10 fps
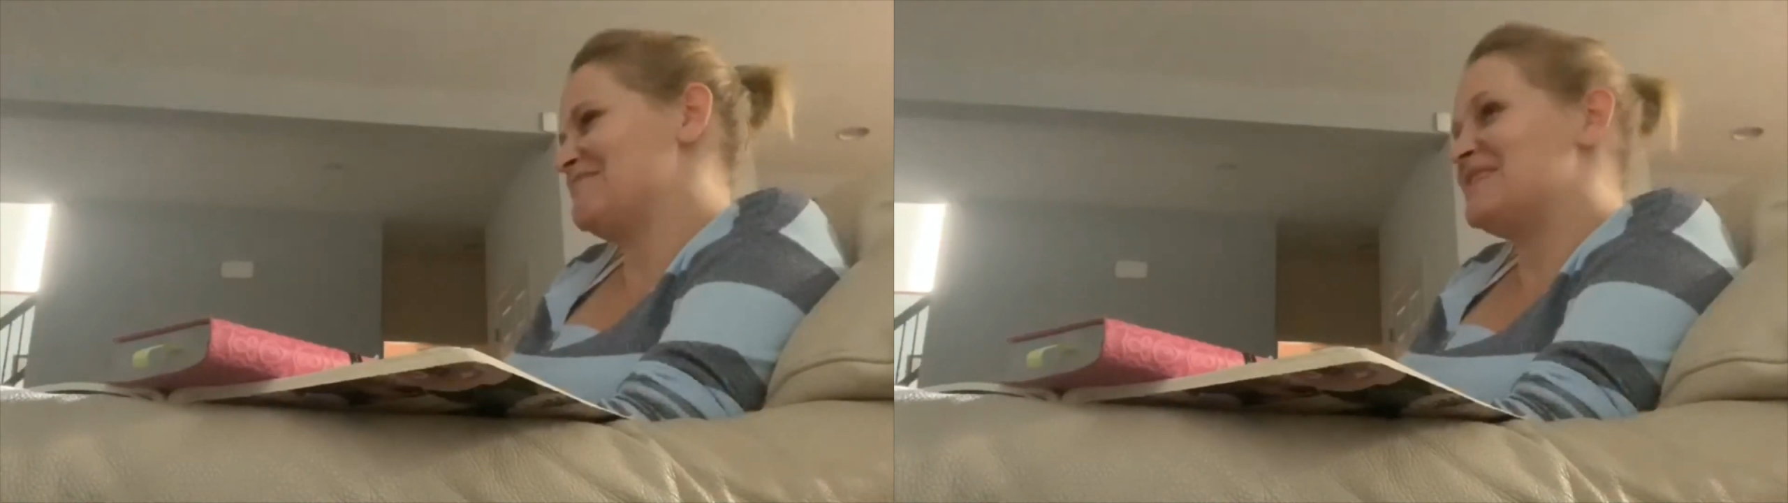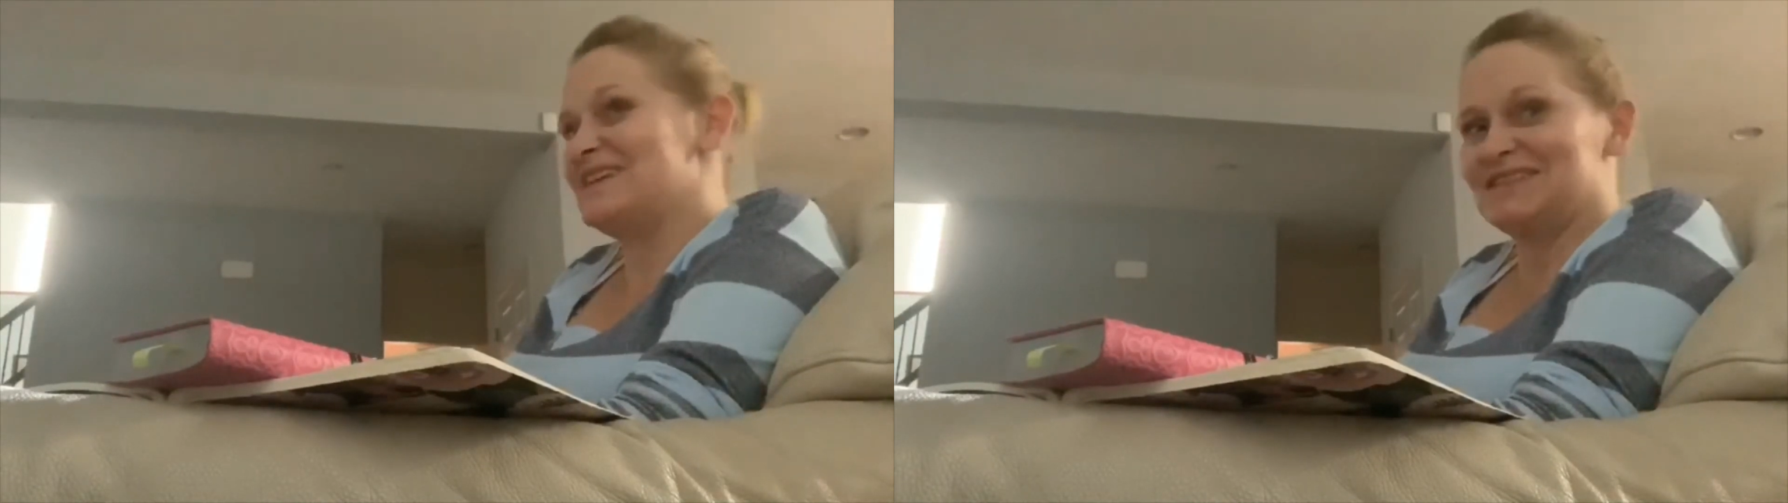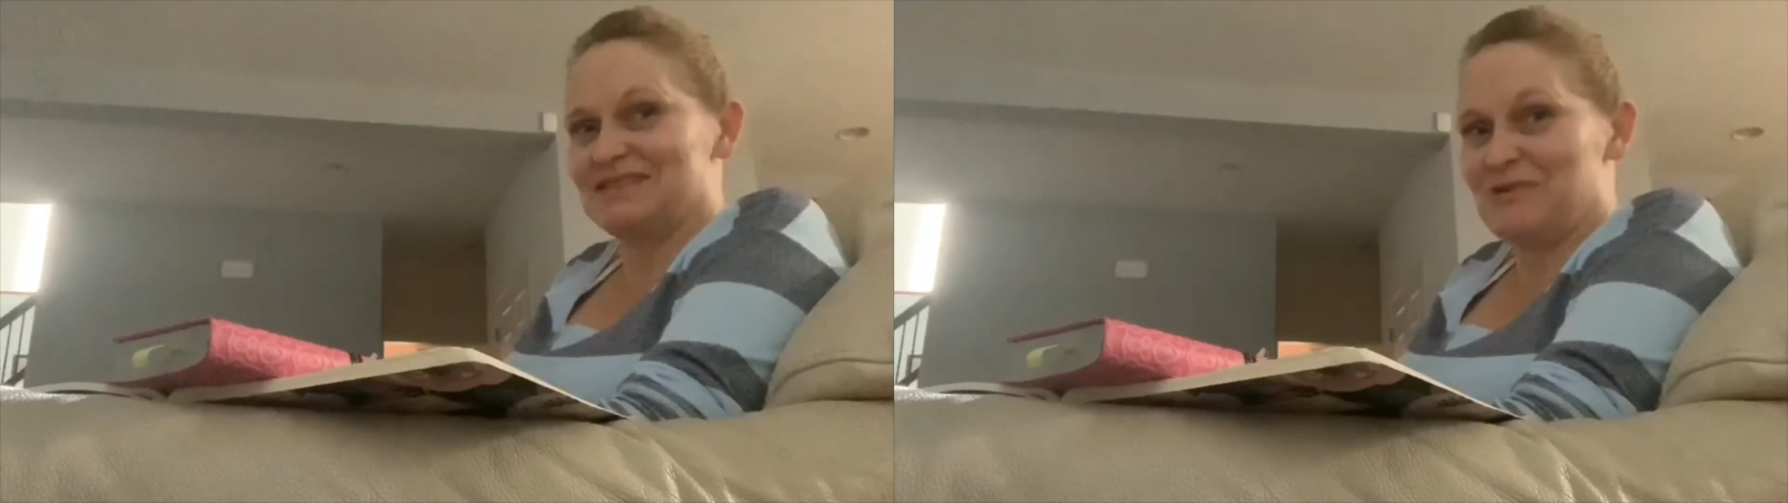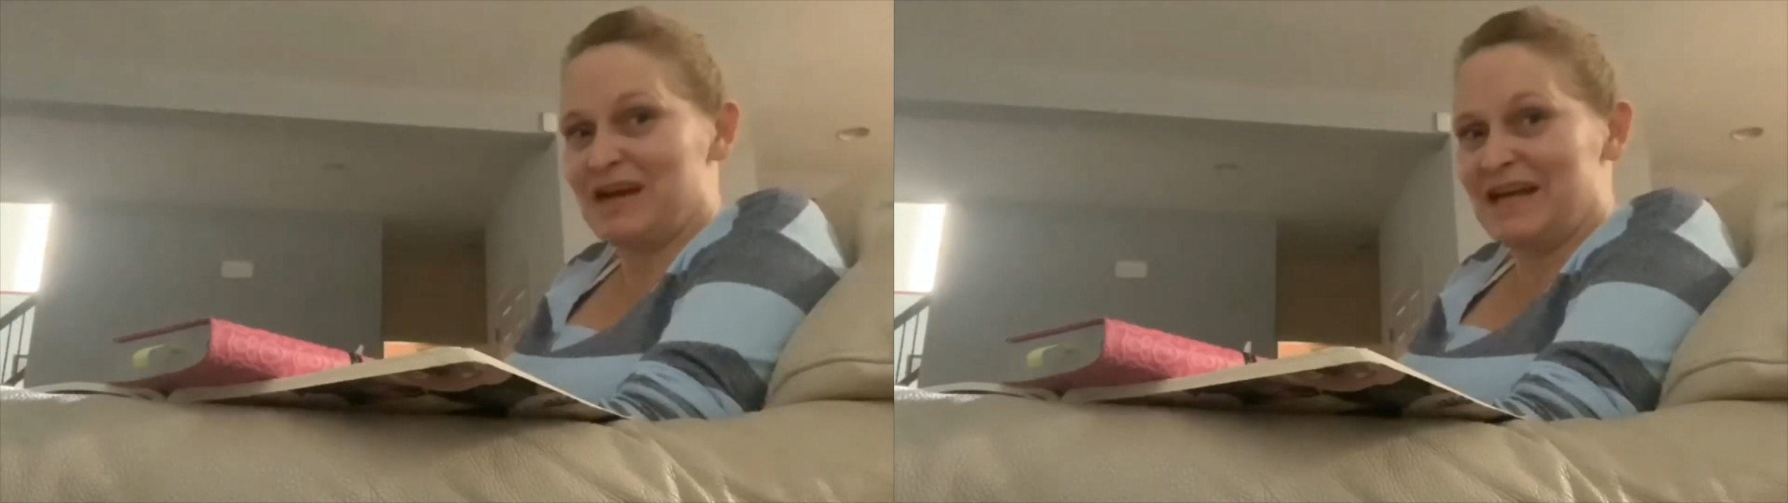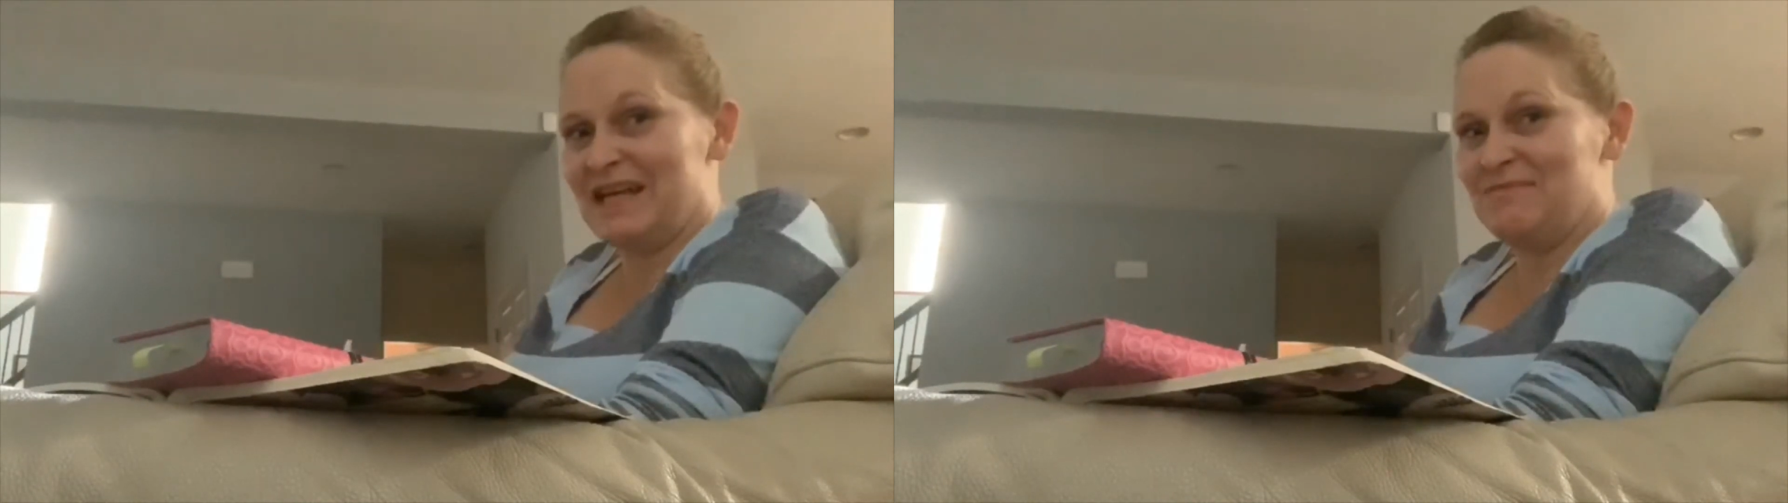Because
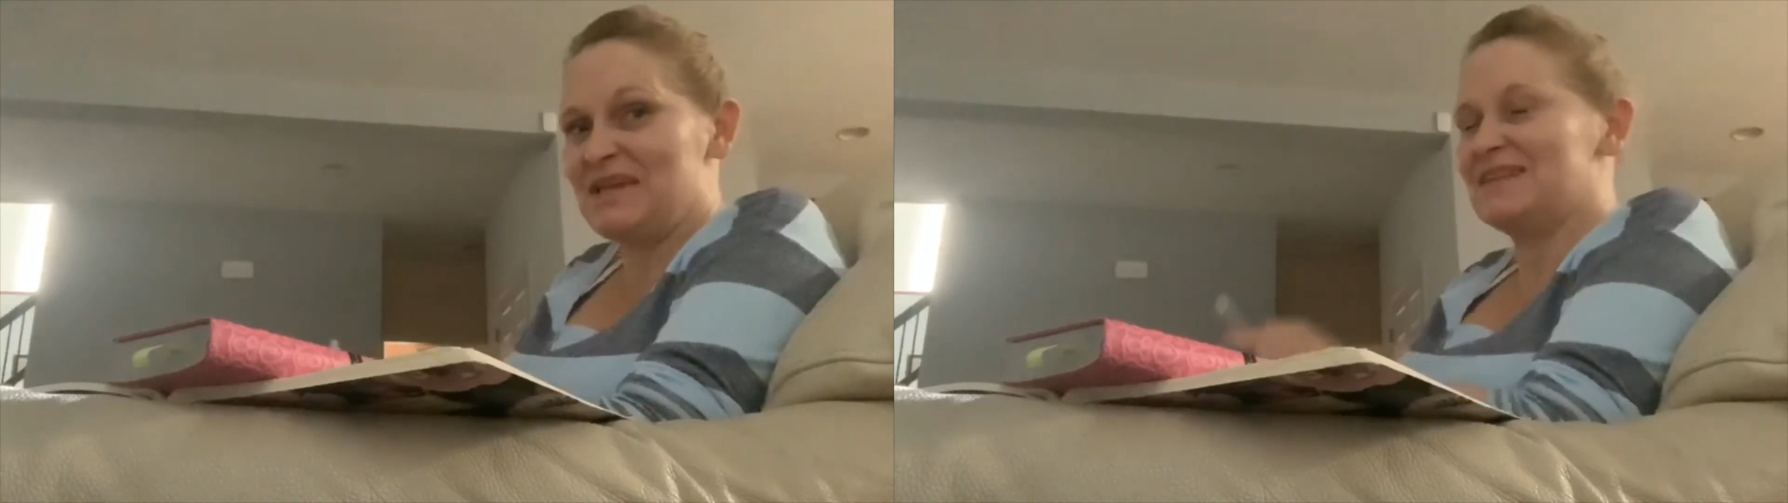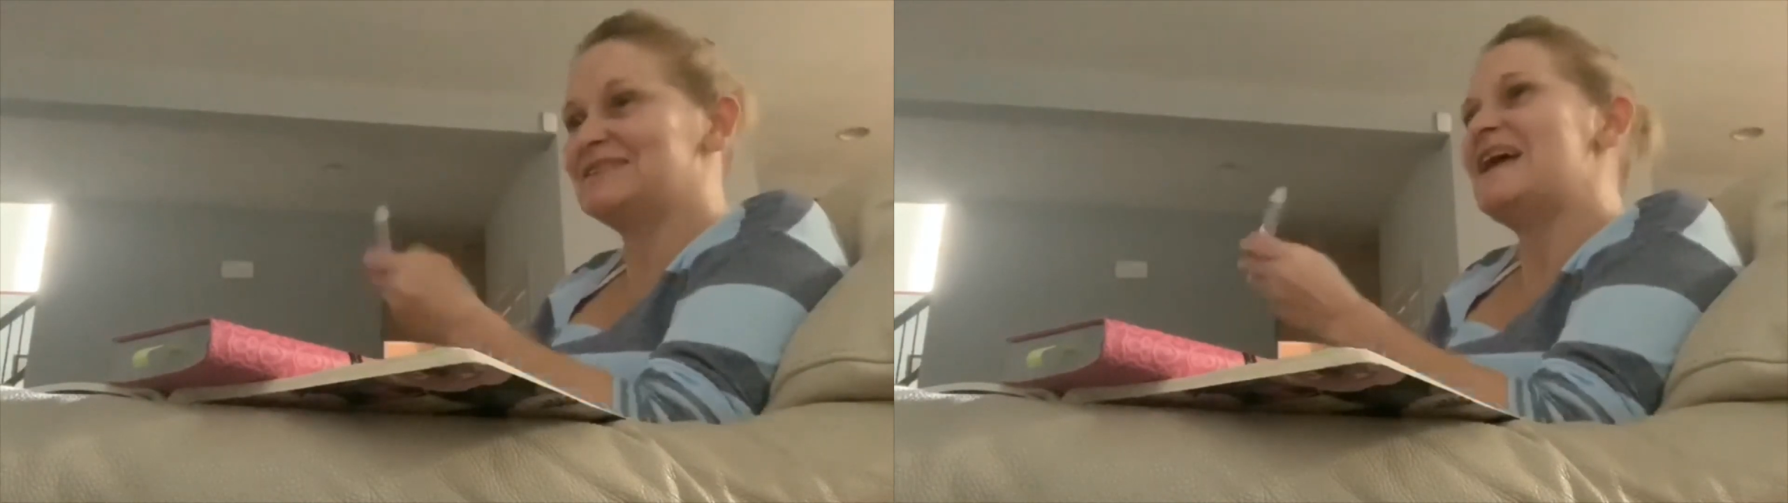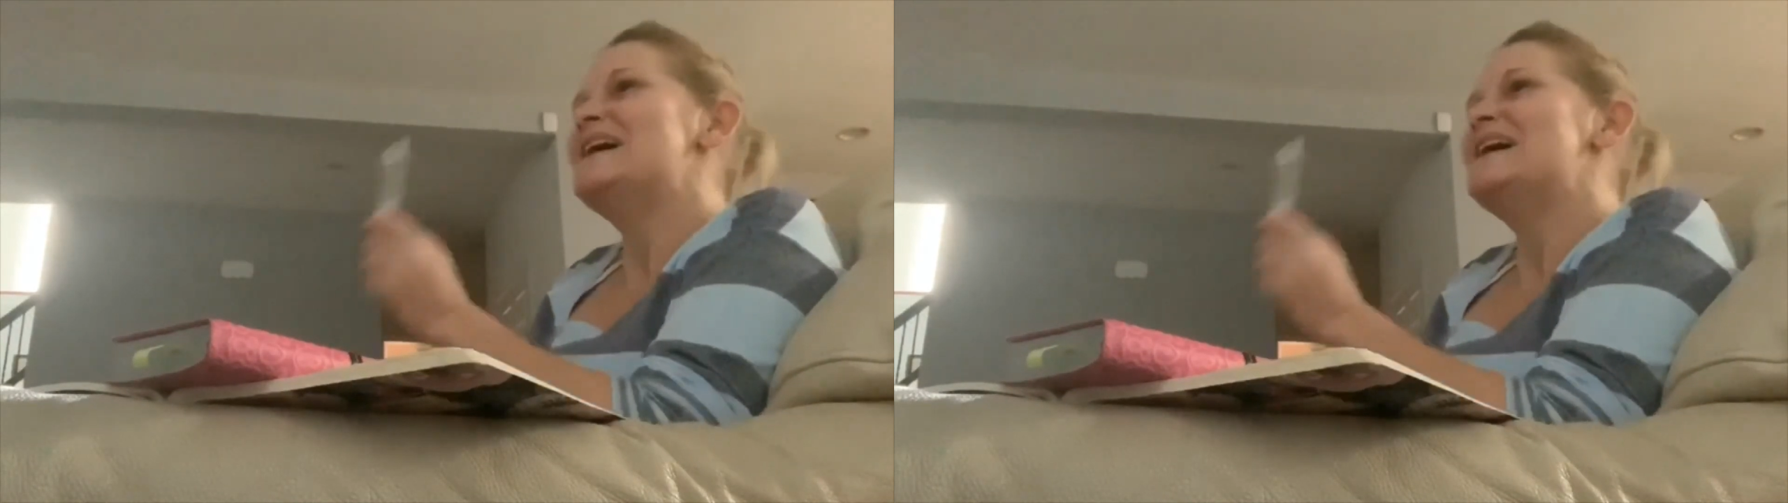why? Because